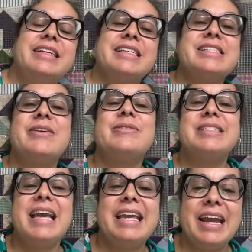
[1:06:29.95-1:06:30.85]
So
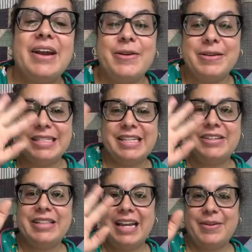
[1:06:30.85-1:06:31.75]
take care. See
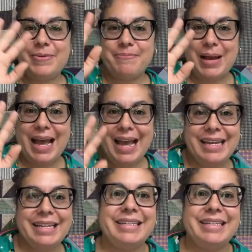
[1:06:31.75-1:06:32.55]
you later. Bye.